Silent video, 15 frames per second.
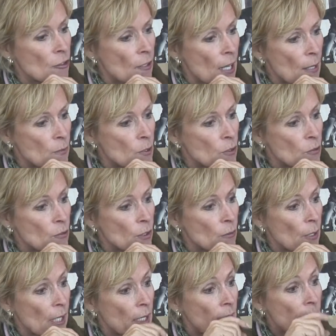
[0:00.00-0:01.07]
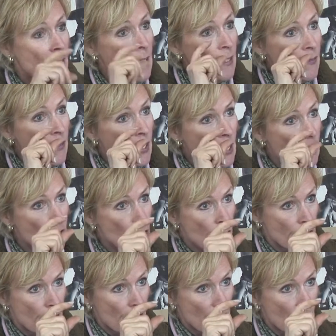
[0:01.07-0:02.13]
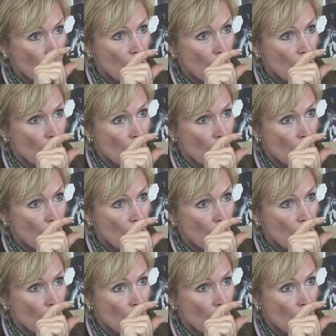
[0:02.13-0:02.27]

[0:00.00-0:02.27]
You're absolutely right. The interface,